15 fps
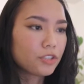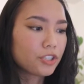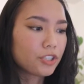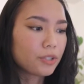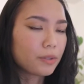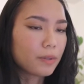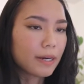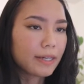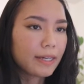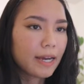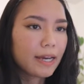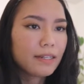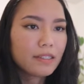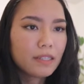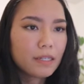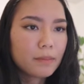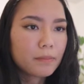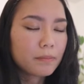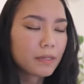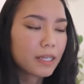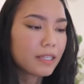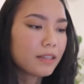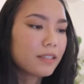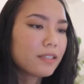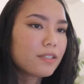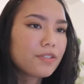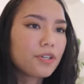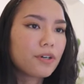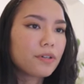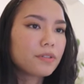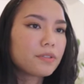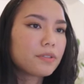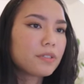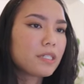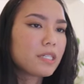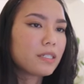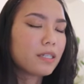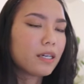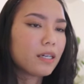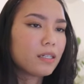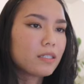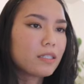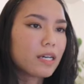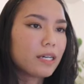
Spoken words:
So I added them in these toggles in case